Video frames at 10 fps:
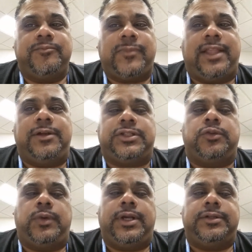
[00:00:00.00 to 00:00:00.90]
And I said,
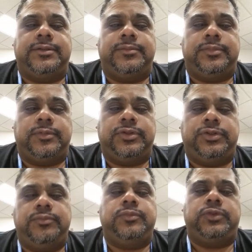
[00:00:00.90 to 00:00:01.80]
well,
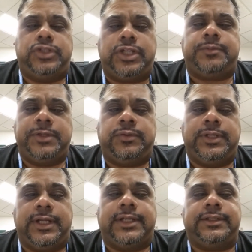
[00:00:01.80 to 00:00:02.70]
just between
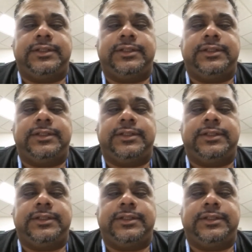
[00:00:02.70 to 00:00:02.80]
us,